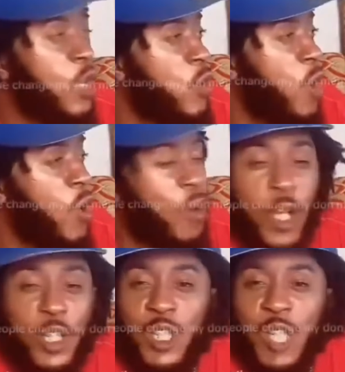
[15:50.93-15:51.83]
You know how
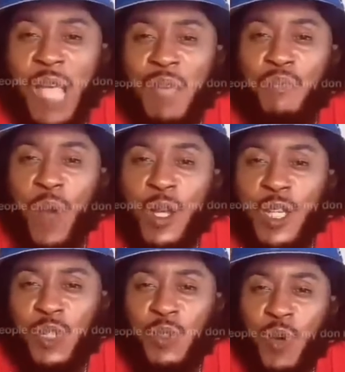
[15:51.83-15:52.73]
much time
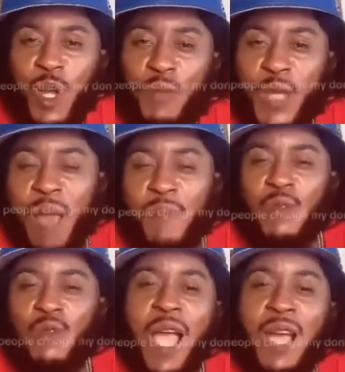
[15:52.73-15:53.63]
police hold me on
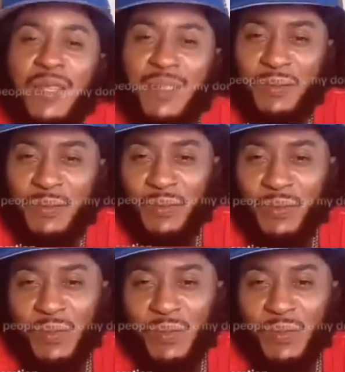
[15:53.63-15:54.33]
me wrong.